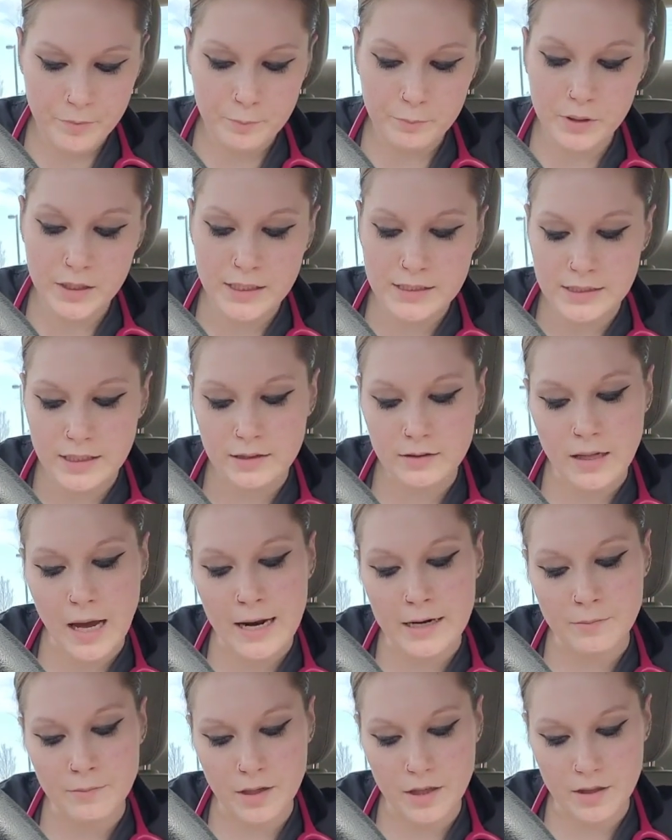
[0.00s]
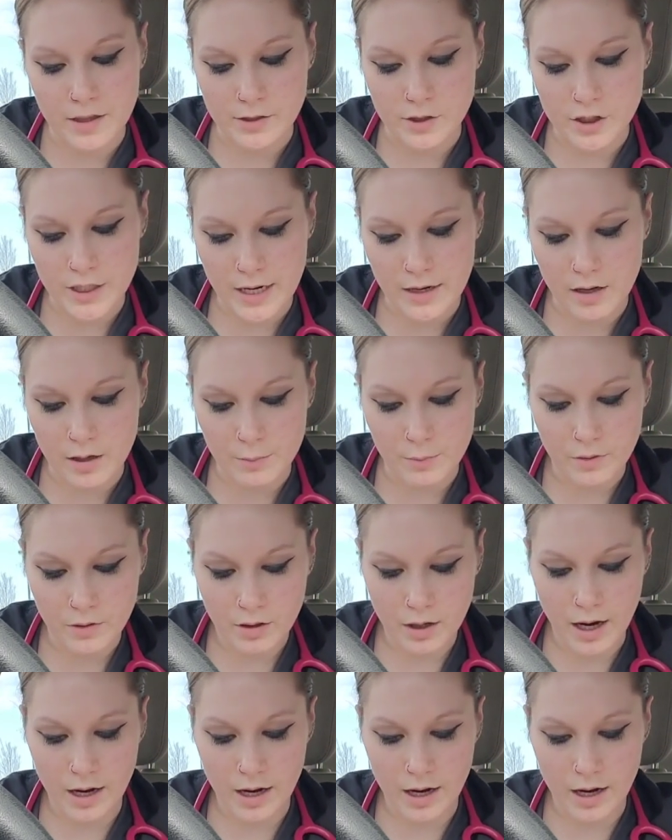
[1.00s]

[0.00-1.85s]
Please enlighten me then, Jacob.